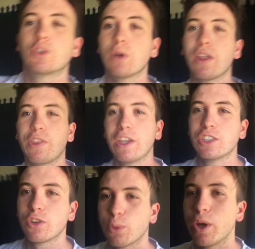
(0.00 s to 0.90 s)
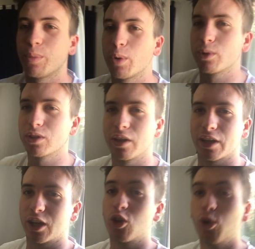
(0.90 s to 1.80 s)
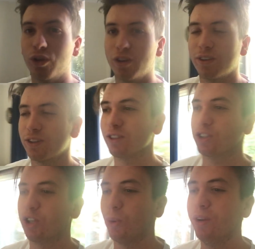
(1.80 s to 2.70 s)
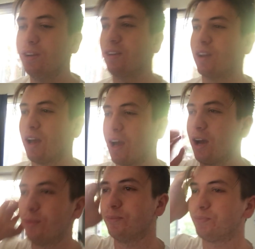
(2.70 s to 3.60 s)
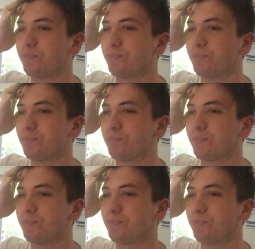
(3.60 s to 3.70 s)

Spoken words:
doing other things during the week, but it wasn't like I couldn't do it. It